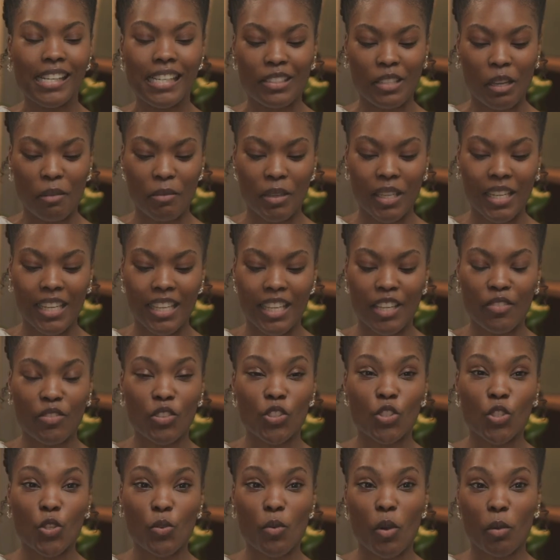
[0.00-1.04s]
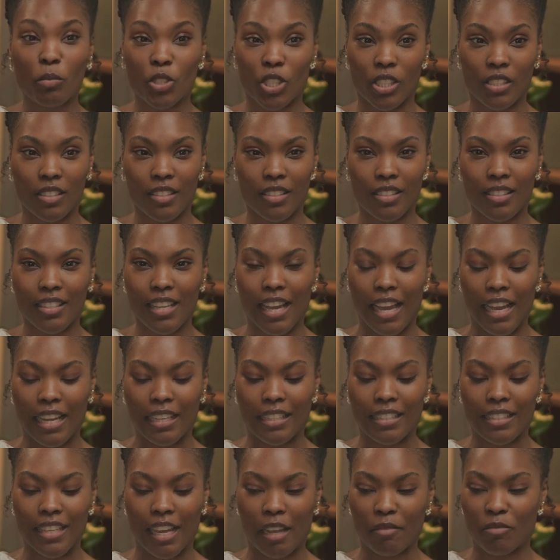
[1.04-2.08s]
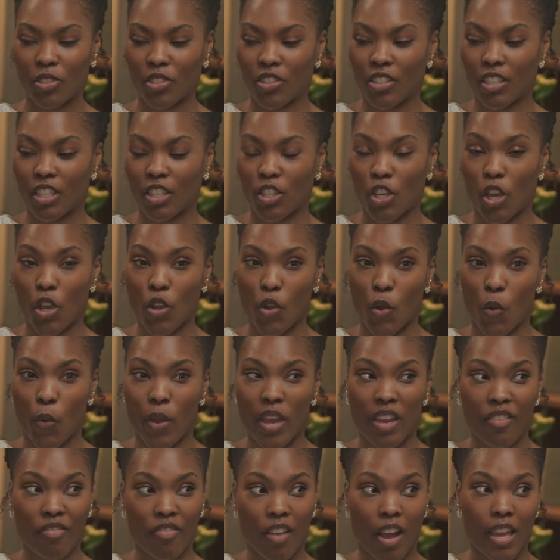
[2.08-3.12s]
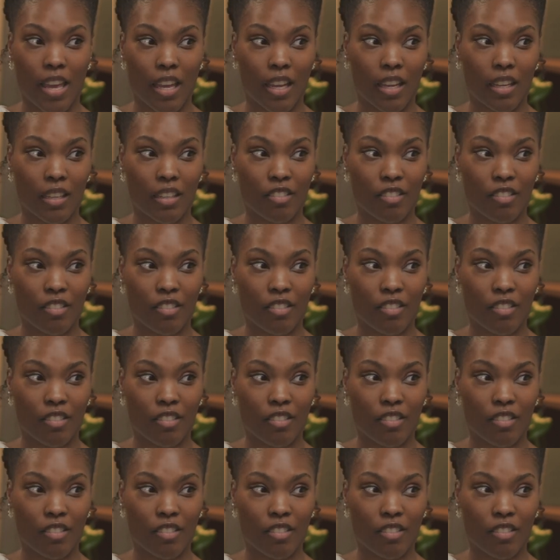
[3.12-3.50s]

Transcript: So I'm going to give you two options, and I'm just going to go quick fire